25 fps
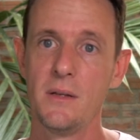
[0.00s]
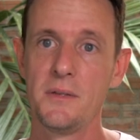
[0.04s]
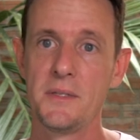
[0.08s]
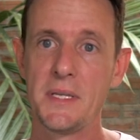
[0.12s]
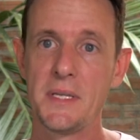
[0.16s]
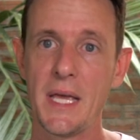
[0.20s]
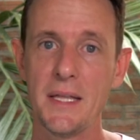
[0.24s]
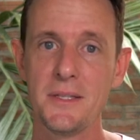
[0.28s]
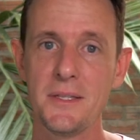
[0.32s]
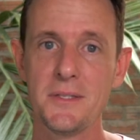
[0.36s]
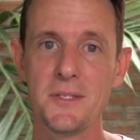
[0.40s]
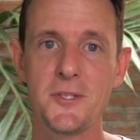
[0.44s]

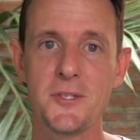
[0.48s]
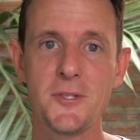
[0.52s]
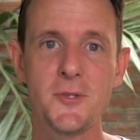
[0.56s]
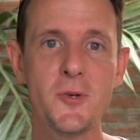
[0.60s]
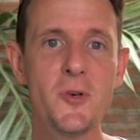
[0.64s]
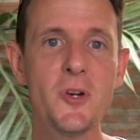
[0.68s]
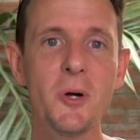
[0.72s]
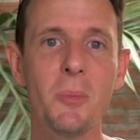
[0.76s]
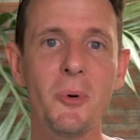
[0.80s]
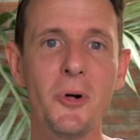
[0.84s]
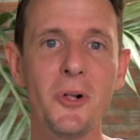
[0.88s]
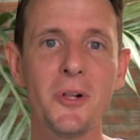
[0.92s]
10
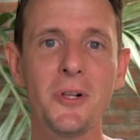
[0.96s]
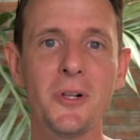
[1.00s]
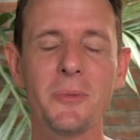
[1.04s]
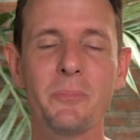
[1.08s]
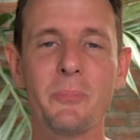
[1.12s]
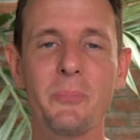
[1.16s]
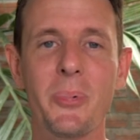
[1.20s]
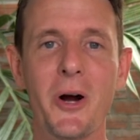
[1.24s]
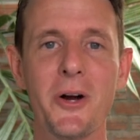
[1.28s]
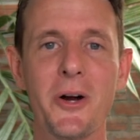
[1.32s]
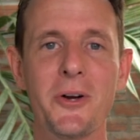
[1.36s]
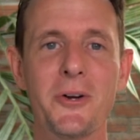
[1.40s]
suitable
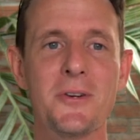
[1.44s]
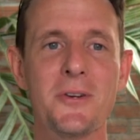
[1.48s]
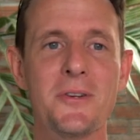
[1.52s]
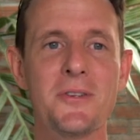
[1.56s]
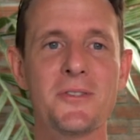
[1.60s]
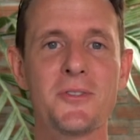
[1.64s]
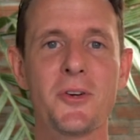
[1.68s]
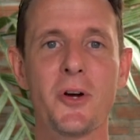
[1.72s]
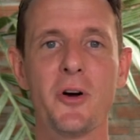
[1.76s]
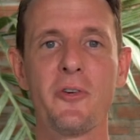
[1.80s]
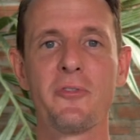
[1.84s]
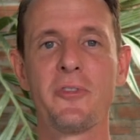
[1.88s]

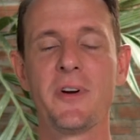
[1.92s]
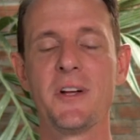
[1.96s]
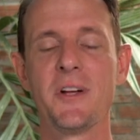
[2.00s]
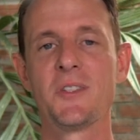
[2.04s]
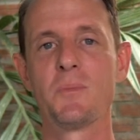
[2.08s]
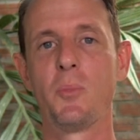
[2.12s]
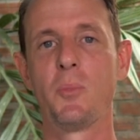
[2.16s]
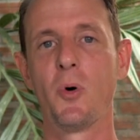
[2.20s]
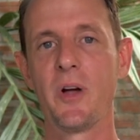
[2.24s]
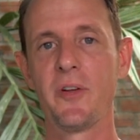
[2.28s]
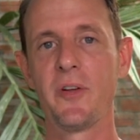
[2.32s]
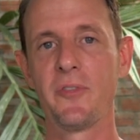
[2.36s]
partners,
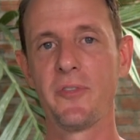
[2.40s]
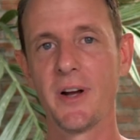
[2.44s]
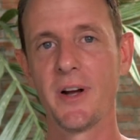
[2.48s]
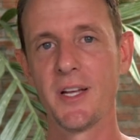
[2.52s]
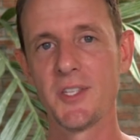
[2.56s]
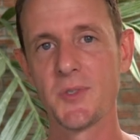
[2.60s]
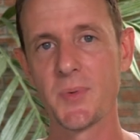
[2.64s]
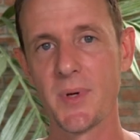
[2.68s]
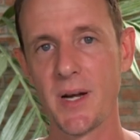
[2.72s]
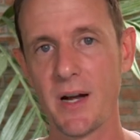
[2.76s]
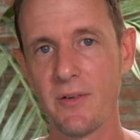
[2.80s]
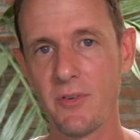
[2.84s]
girlfriends,
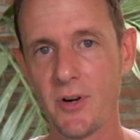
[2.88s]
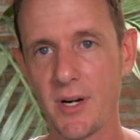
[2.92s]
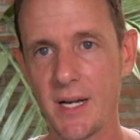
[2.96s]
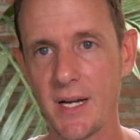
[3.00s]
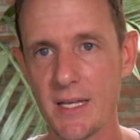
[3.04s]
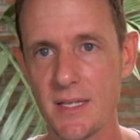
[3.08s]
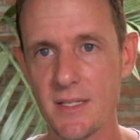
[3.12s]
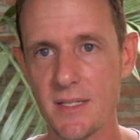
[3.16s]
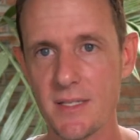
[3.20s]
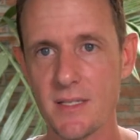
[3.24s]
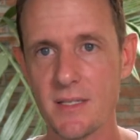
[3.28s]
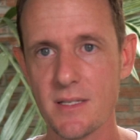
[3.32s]
boyfriends, whatever it
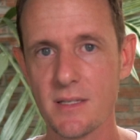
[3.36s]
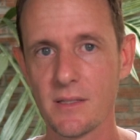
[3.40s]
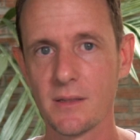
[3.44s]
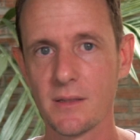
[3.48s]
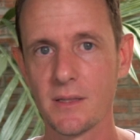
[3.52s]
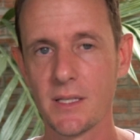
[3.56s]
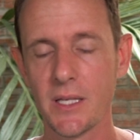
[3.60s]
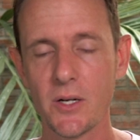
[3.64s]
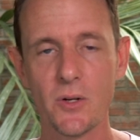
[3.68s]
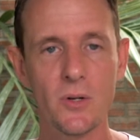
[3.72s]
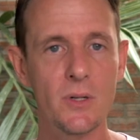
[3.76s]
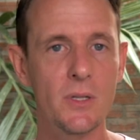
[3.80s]
is,
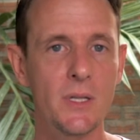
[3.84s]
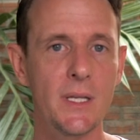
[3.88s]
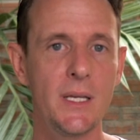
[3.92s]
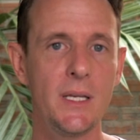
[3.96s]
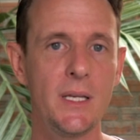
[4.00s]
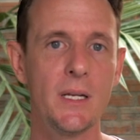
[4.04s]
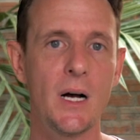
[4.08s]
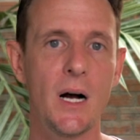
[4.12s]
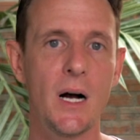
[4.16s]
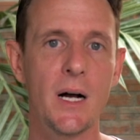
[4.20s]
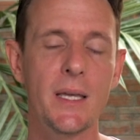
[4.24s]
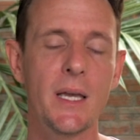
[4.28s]
literally
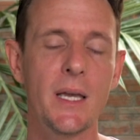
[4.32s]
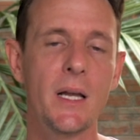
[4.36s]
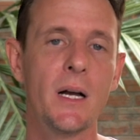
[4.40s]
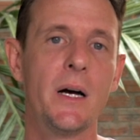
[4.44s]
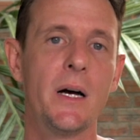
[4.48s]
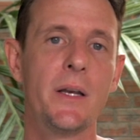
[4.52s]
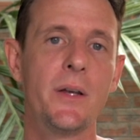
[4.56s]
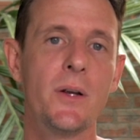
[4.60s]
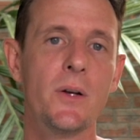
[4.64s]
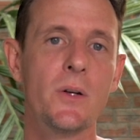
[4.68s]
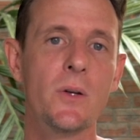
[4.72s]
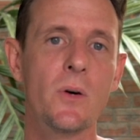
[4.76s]
knocking
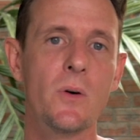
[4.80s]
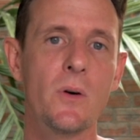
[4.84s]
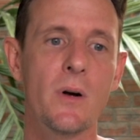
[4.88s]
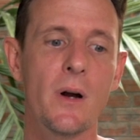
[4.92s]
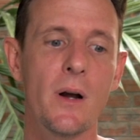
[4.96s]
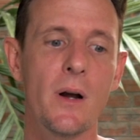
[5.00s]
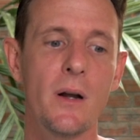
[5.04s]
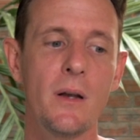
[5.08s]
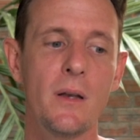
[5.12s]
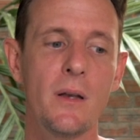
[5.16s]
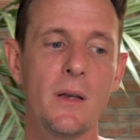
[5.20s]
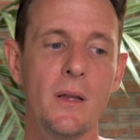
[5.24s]
on your
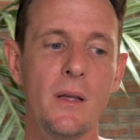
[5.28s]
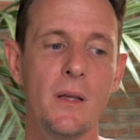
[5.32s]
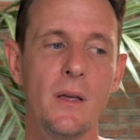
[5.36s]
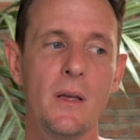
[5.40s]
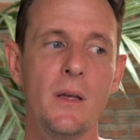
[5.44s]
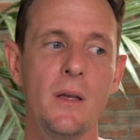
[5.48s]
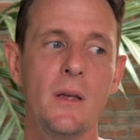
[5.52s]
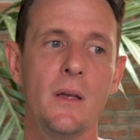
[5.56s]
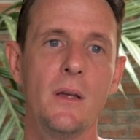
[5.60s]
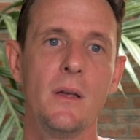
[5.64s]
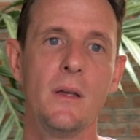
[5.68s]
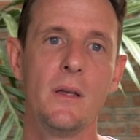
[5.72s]
door,
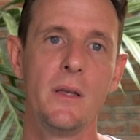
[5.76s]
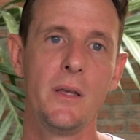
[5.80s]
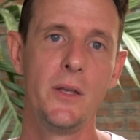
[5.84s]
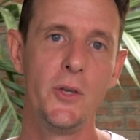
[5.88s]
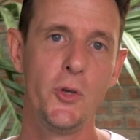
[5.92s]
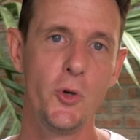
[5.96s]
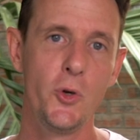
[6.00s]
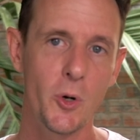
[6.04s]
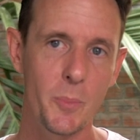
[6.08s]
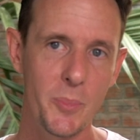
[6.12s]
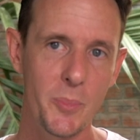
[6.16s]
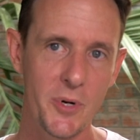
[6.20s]

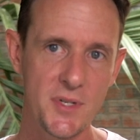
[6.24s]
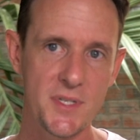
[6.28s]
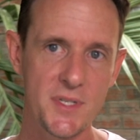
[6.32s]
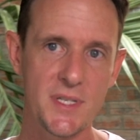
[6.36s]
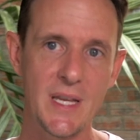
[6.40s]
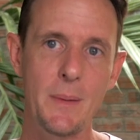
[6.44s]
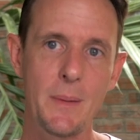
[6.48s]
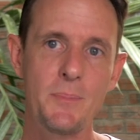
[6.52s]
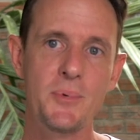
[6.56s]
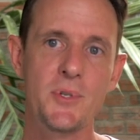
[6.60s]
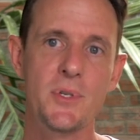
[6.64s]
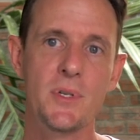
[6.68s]
your
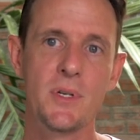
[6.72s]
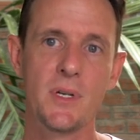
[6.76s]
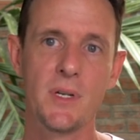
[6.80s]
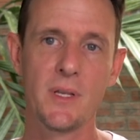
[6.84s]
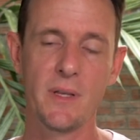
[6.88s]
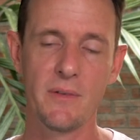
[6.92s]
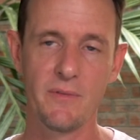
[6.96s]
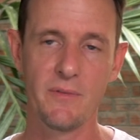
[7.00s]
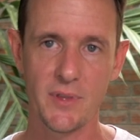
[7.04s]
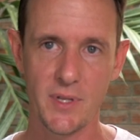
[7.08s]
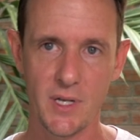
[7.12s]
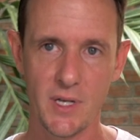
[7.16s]

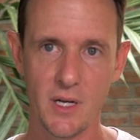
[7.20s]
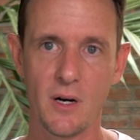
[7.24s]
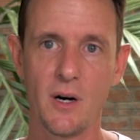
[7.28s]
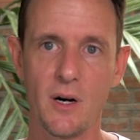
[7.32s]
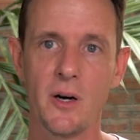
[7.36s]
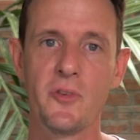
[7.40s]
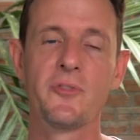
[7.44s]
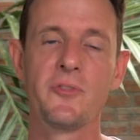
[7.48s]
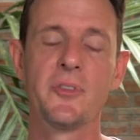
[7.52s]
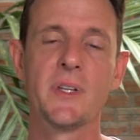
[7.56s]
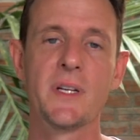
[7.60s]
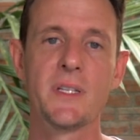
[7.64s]
perception of the
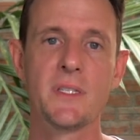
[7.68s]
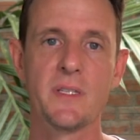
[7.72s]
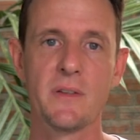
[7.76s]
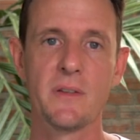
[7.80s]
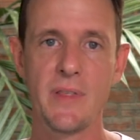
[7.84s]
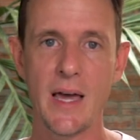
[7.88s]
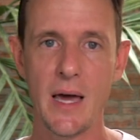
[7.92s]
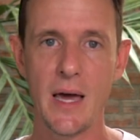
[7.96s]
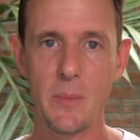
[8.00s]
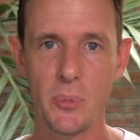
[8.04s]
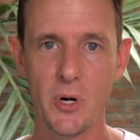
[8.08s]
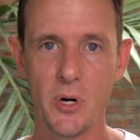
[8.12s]
conflicts of
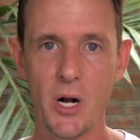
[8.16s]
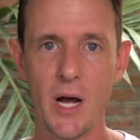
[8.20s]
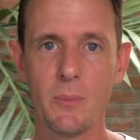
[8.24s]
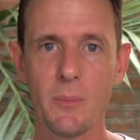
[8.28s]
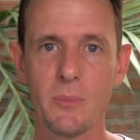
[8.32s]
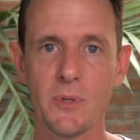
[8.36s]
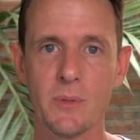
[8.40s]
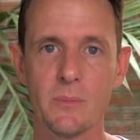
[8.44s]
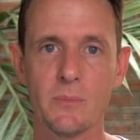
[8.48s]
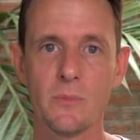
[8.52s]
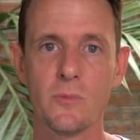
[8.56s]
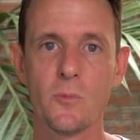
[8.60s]
that
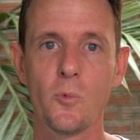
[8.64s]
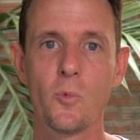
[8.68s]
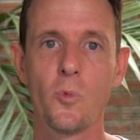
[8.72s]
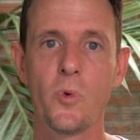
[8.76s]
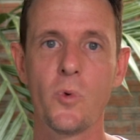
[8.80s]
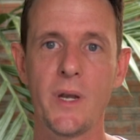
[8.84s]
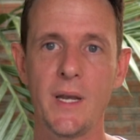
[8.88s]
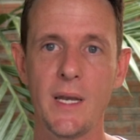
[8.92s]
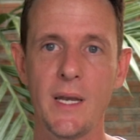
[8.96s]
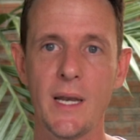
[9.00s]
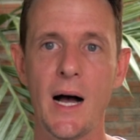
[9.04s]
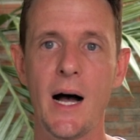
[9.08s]
problem
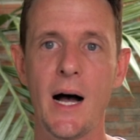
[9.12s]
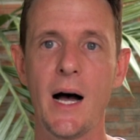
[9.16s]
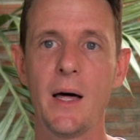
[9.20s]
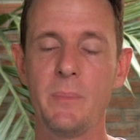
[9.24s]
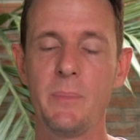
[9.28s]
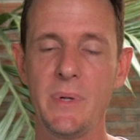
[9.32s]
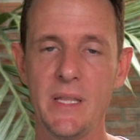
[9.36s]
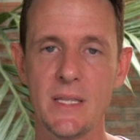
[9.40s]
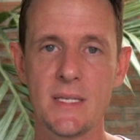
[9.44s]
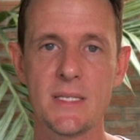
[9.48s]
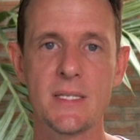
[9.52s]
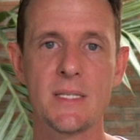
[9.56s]
would not
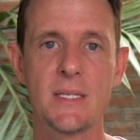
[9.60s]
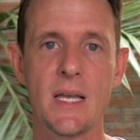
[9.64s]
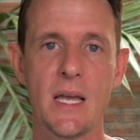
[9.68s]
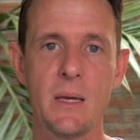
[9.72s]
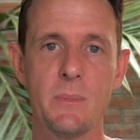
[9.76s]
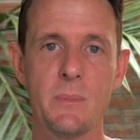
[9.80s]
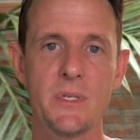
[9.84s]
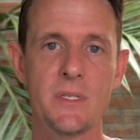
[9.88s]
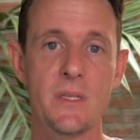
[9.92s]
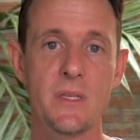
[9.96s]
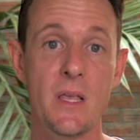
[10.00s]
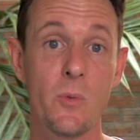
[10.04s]
be the
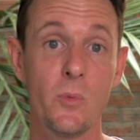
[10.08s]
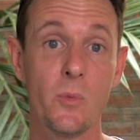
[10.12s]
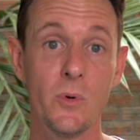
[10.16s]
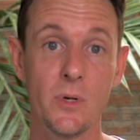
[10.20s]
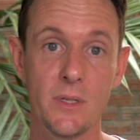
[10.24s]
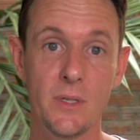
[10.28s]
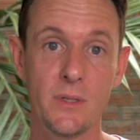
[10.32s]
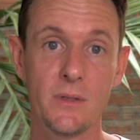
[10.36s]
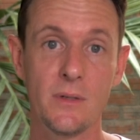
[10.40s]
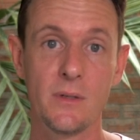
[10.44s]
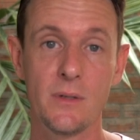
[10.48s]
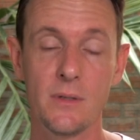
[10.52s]
same as they
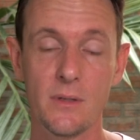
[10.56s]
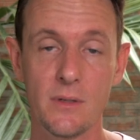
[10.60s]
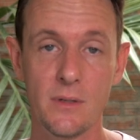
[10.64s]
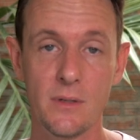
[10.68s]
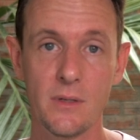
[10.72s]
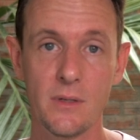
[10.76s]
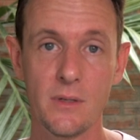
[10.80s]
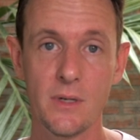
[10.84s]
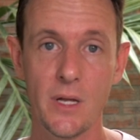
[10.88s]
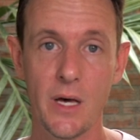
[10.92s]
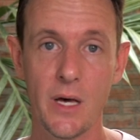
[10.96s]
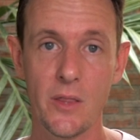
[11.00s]
would
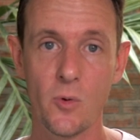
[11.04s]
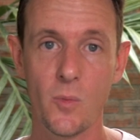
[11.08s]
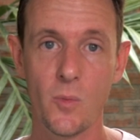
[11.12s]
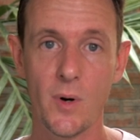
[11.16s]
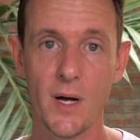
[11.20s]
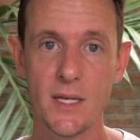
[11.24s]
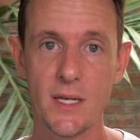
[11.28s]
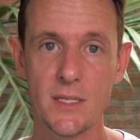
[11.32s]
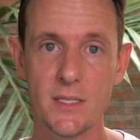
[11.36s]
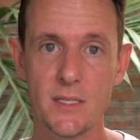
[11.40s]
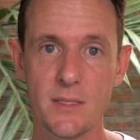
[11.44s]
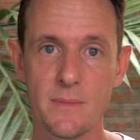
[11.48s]

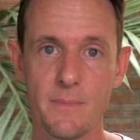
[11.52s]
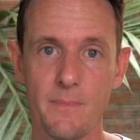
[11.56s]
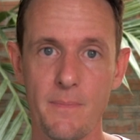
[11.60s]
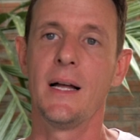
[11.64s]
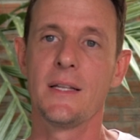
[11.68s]
otherwise.